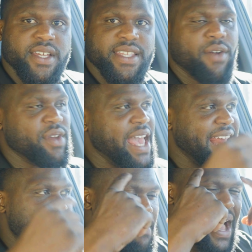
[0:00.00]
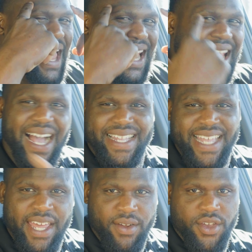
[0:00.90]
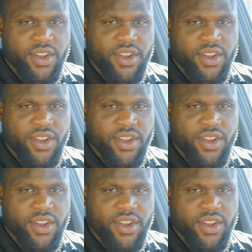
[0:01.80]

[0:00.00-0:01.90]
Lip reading: that we had our mind locked in on,